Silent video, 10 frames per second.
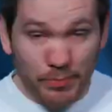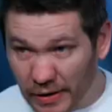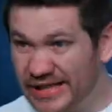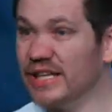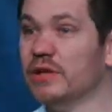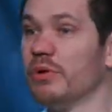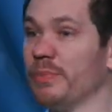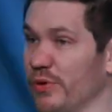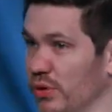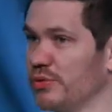but in
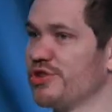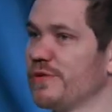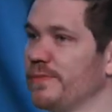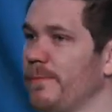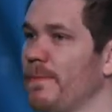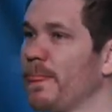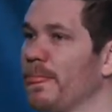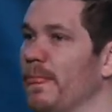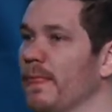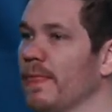reproach.
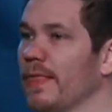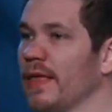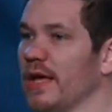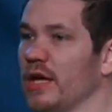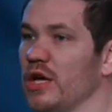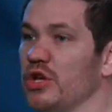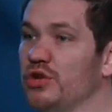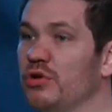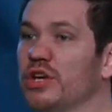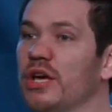
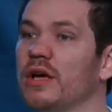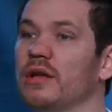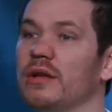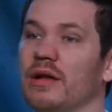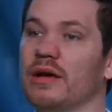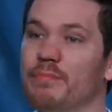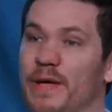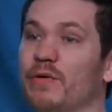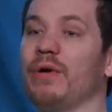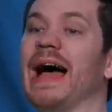You can
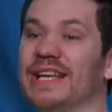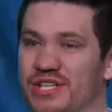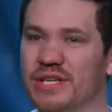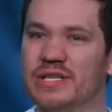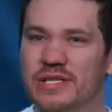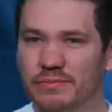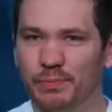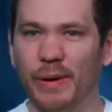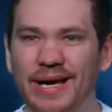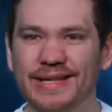be righteous
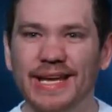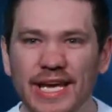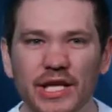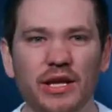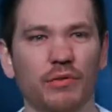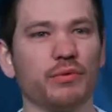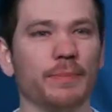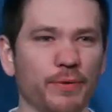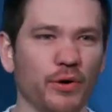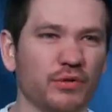but in
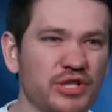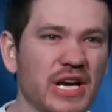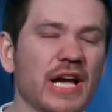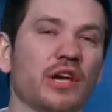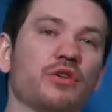reproach.